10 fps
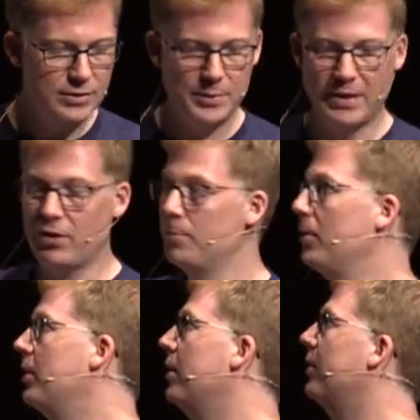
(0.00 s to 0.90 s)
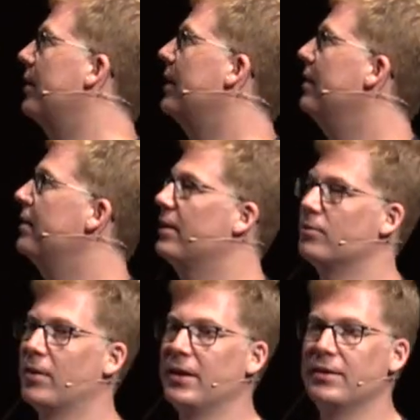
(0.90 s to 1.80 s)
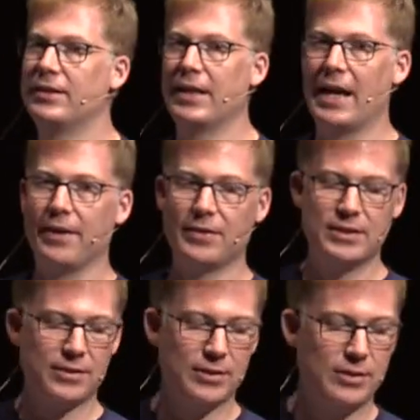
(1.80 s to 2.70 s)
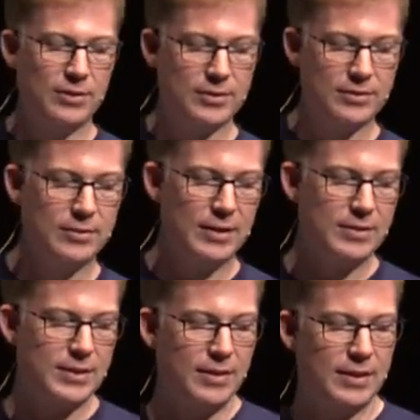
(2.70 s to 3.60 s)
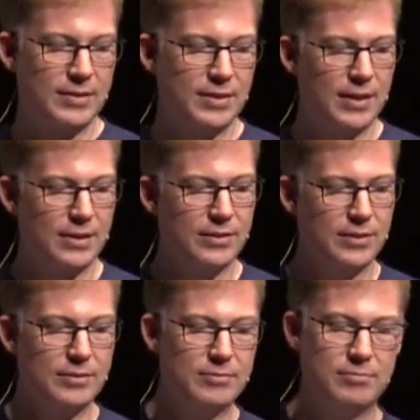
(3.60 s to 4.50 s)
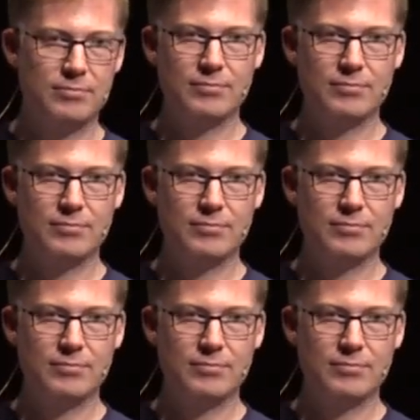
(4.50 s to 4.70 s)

So we have Opal error D that you can run and get out these error logs and see things there and